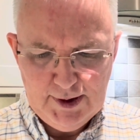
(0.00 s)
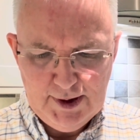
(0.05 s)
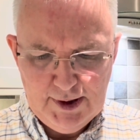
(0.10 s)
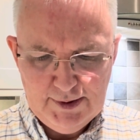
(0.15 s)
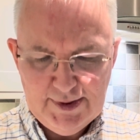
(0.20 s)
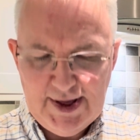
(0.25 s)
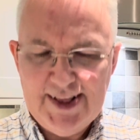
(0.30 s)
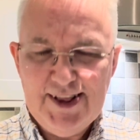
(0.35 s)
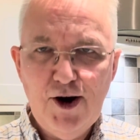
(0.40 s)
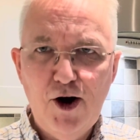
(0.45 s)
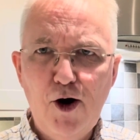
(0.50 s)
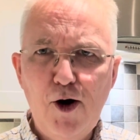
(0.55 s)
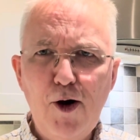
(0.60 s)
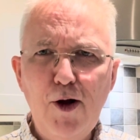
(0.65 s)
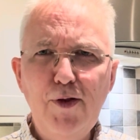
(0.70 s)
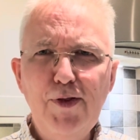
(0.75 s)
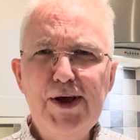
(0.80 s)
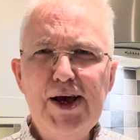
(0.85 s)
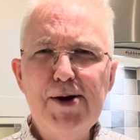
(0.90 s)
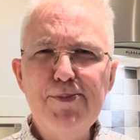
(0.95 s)
Then
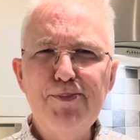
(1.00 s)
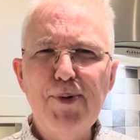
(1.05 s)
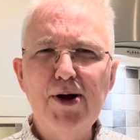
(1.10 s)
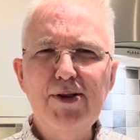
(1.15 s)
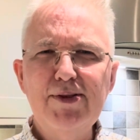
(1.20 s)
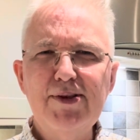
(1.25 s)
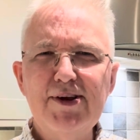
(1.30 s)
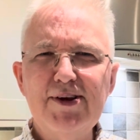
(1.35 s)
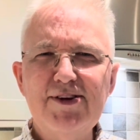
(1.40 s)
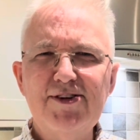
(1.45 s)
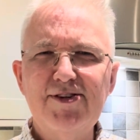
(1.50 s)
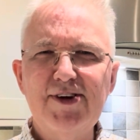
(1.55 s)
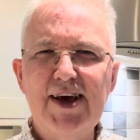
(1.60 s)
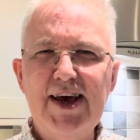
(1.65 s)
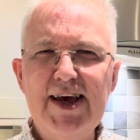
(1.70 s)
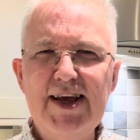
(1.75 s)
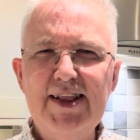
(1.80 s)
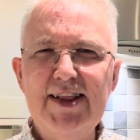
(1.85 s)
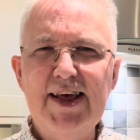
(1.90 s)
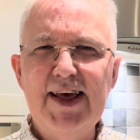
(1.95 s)
all the abundance
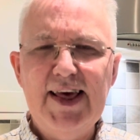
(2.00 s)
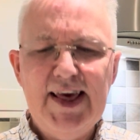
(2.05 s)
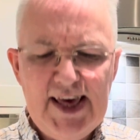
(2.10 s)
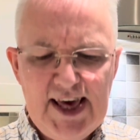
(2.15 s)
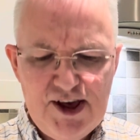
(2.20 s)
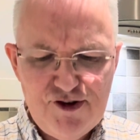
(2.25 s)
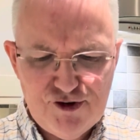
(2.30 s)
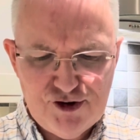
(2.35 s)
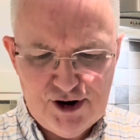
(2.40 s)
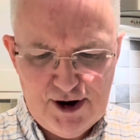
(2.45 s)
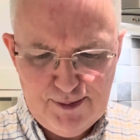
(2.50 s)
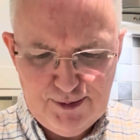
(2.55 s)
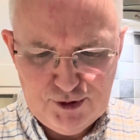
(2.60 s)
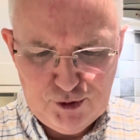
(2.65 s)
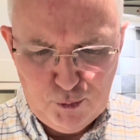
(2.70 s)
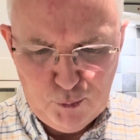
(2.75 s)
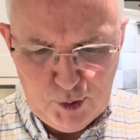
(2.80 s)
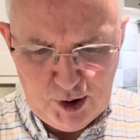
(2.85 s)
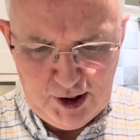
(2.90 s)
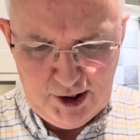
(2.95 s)
in Egypt
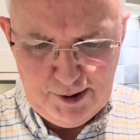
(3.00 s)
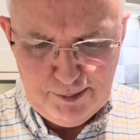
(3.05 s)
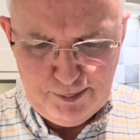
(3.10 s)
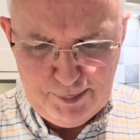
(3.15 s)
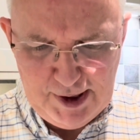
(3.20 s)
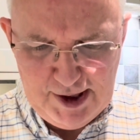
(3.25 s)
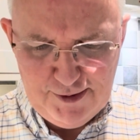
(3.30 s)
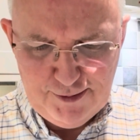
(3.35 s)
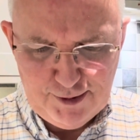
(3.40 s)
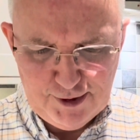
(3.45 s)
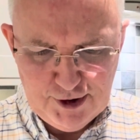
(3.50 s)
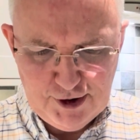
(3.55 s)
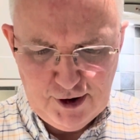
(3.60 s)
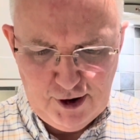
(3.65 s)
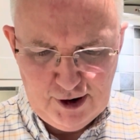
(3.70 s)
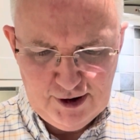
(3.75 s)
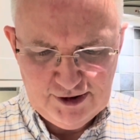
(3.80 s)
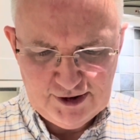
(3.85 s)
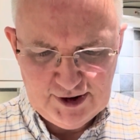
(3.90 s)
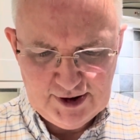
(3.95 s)
will be
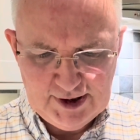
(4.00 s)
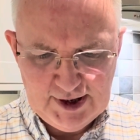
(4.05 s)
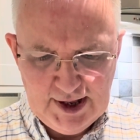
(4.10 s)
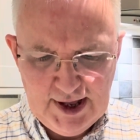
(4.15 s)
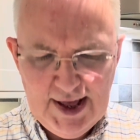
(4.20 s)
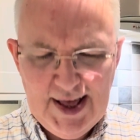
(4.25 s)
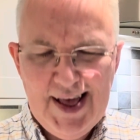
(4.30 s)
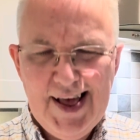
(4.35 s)
forgotten,